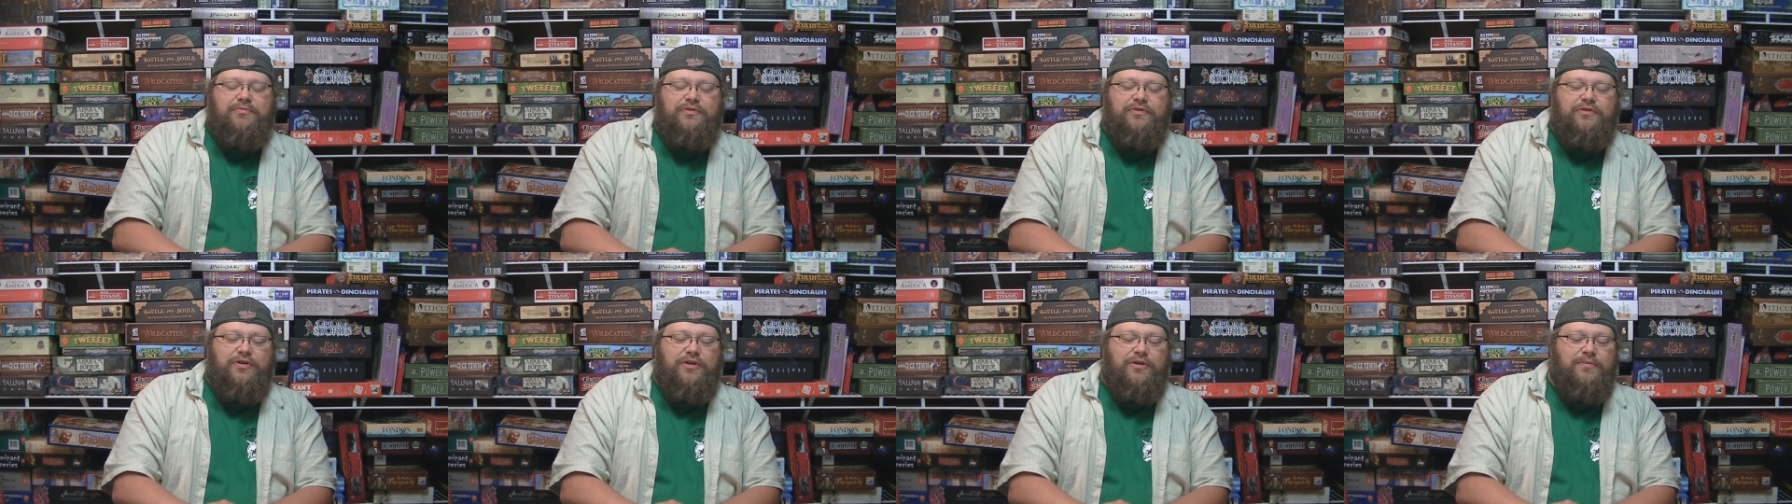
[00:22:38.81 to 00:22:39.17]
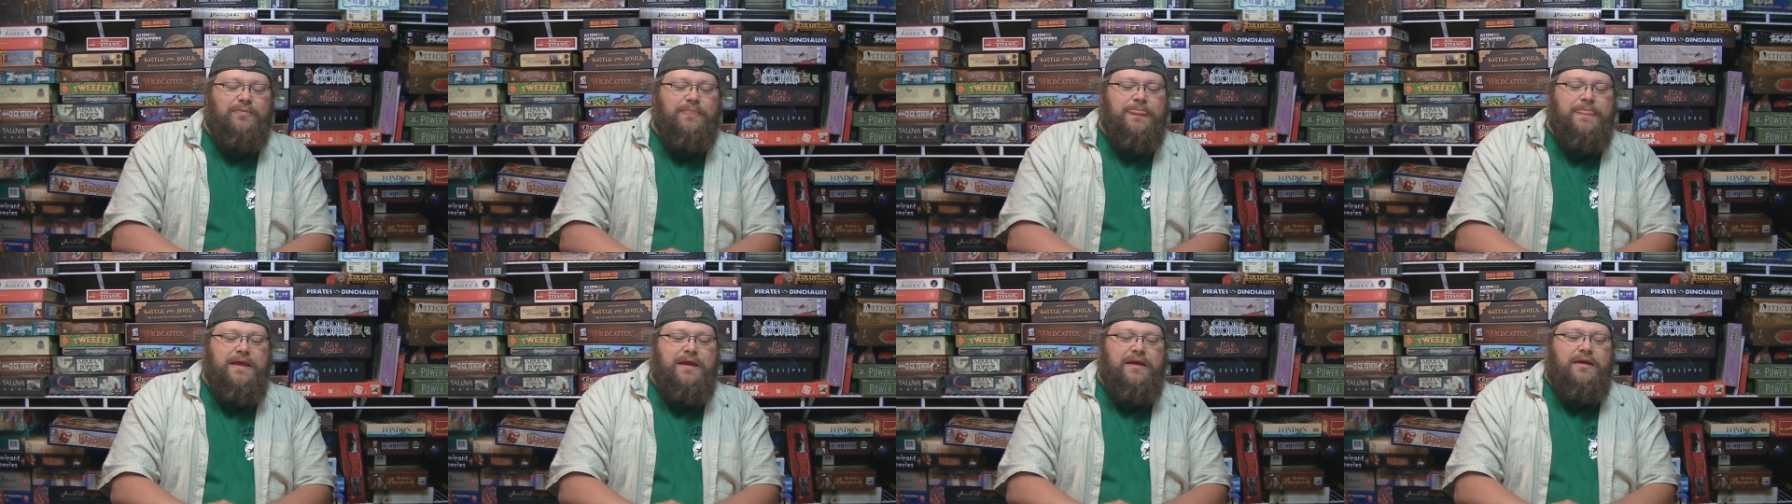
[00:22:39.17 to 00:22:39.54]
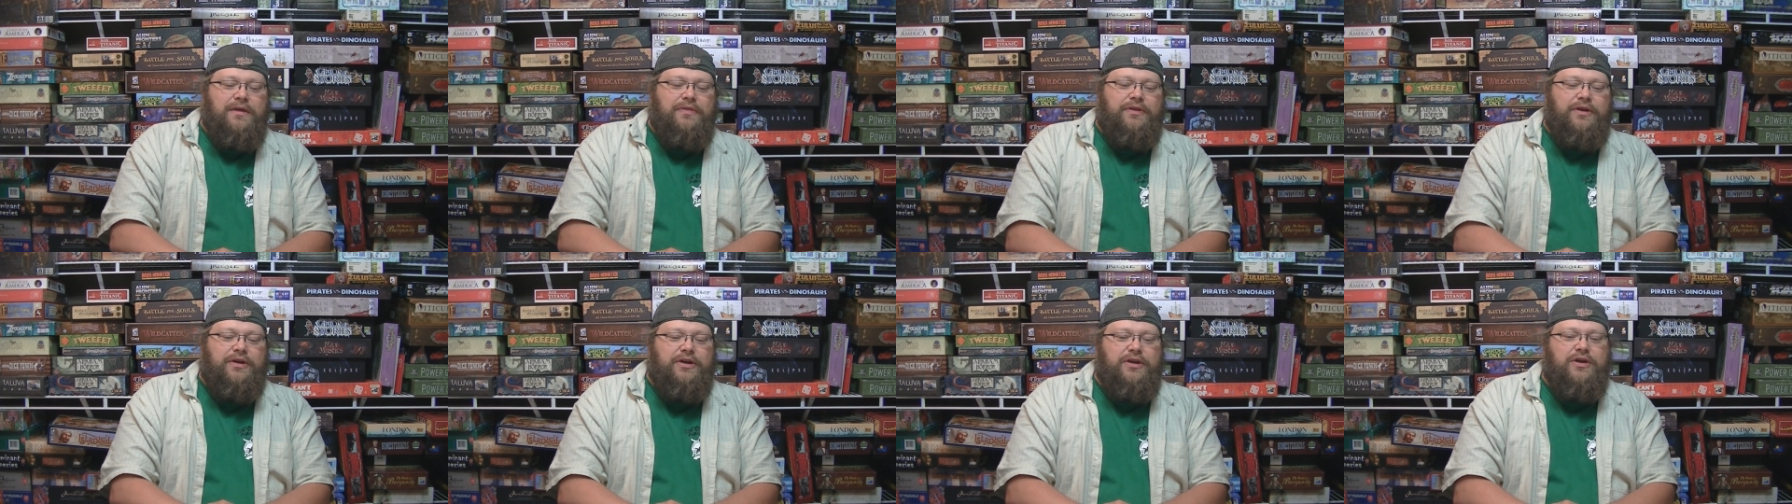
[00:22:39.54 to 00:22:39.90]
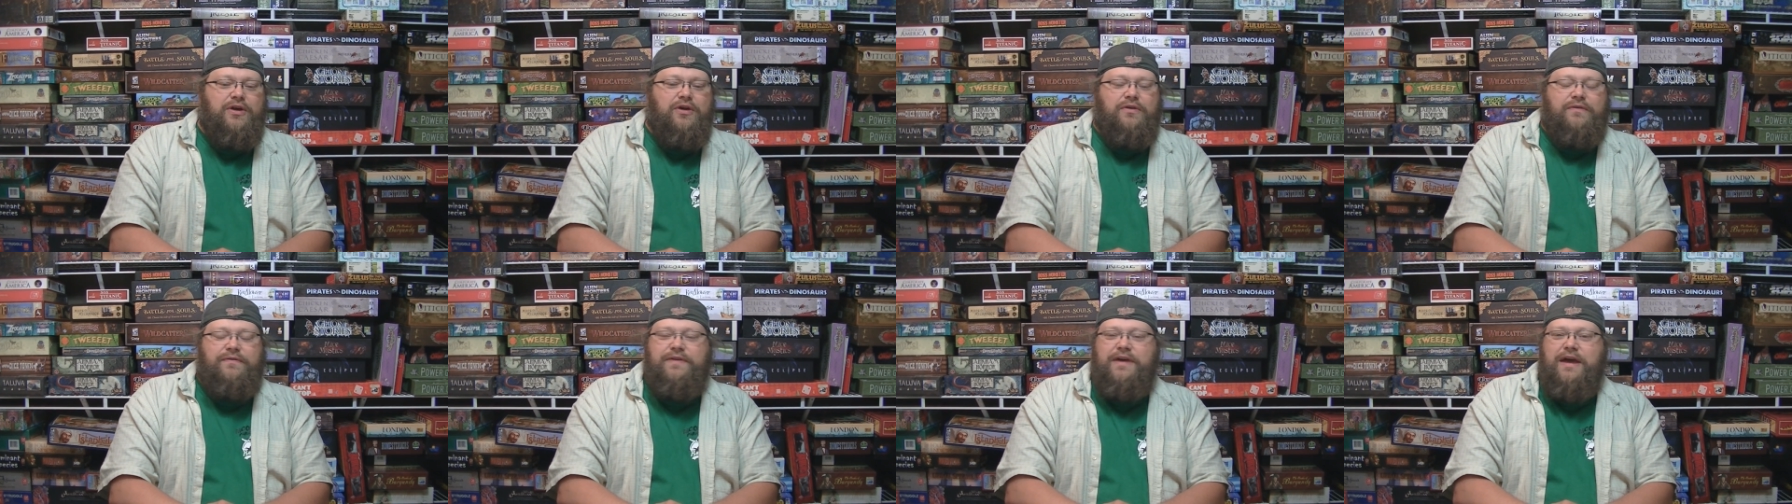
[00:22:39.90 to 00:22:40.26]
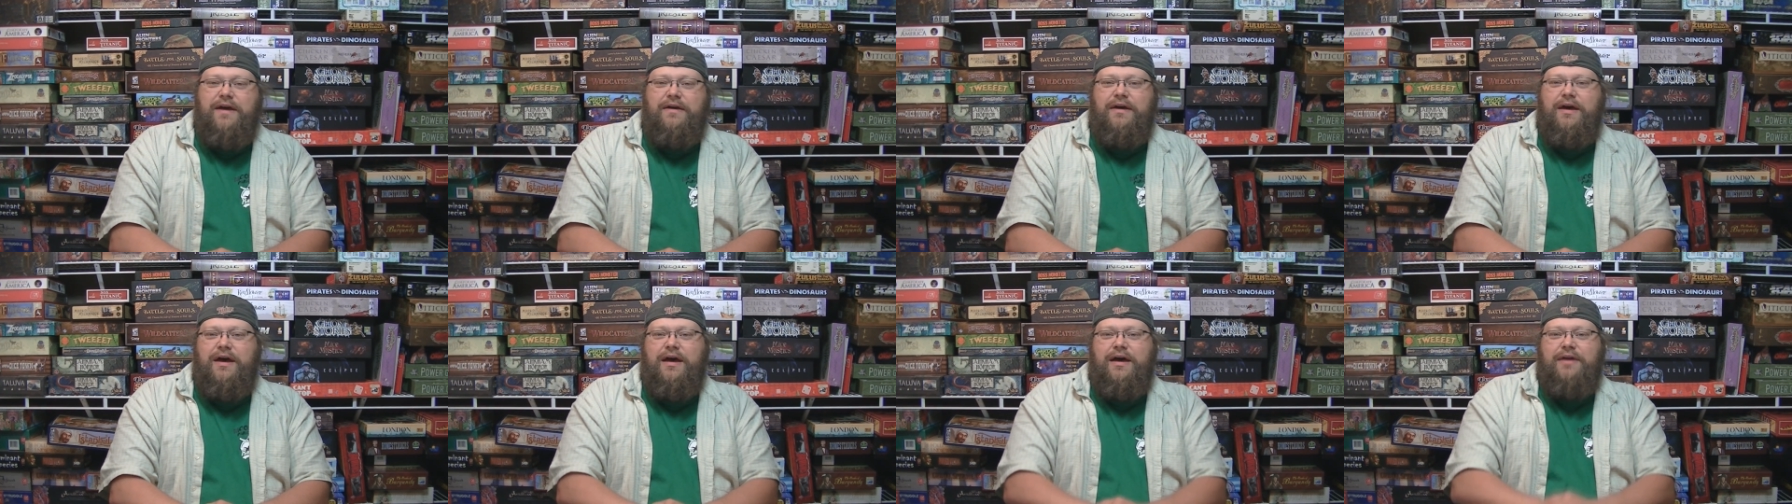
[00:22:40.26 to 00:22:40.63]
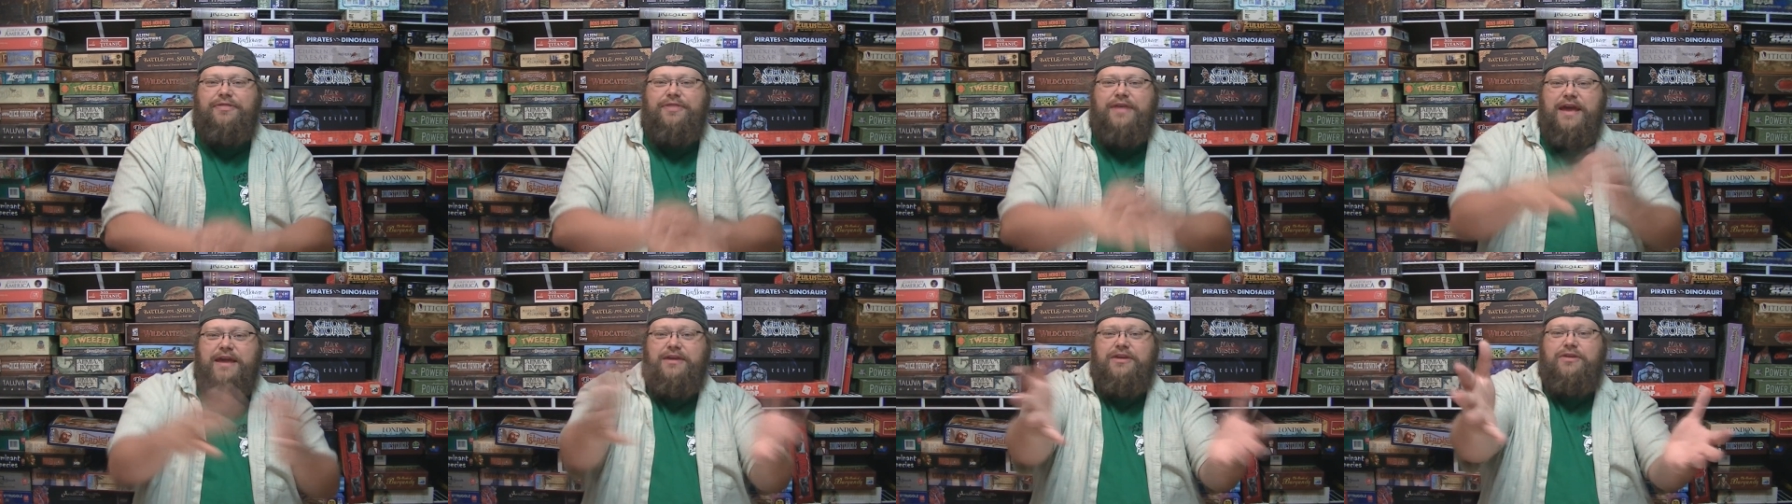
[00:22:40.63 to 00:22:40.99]
So there you go. Yeah, uh,
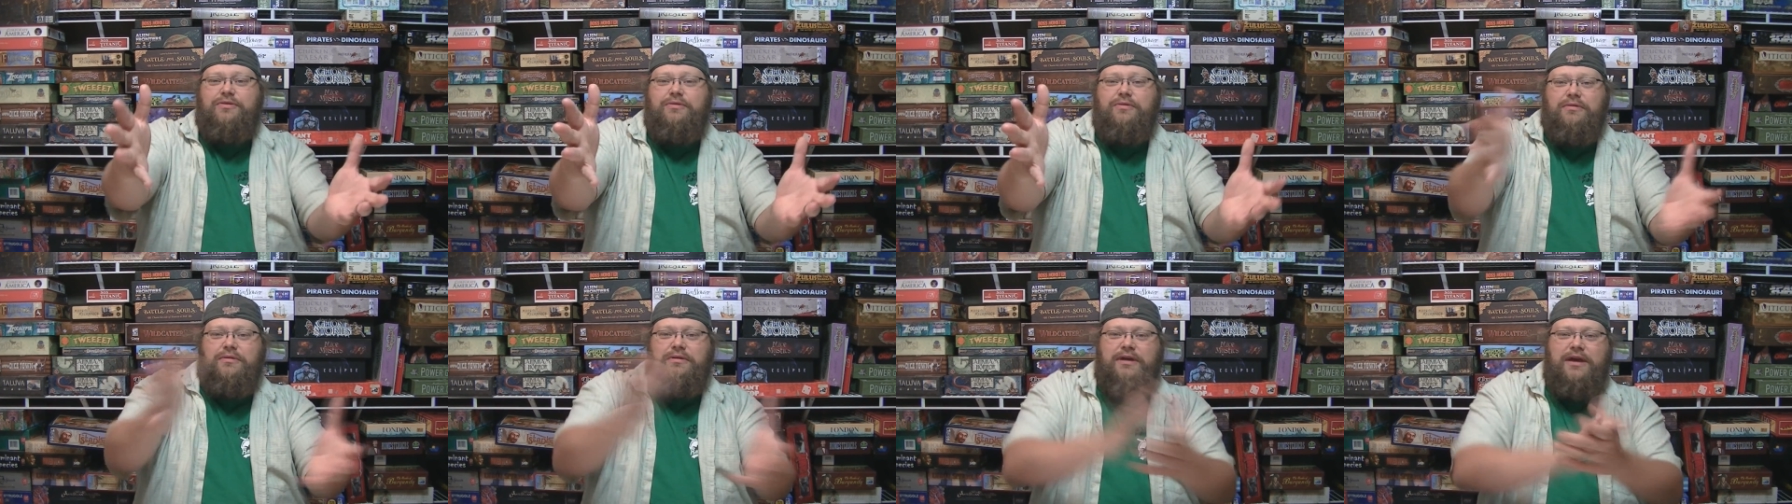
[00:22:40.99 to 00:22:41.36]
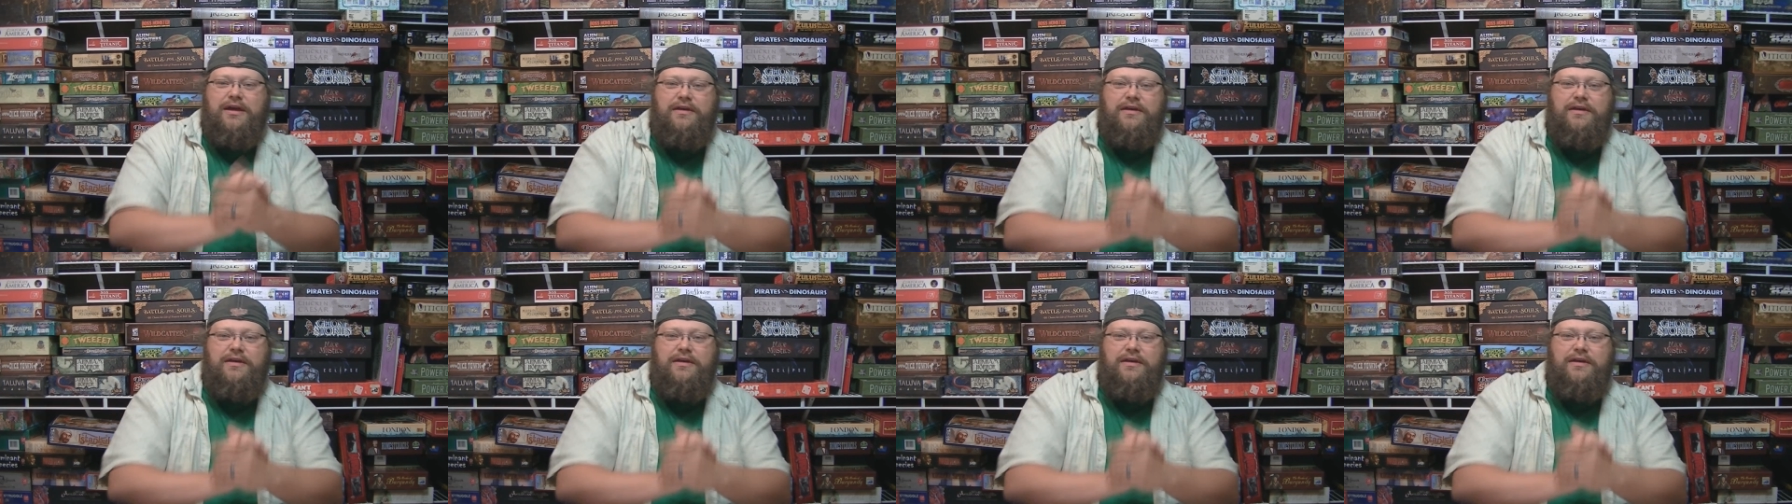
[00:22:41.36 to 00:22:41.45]
thank you,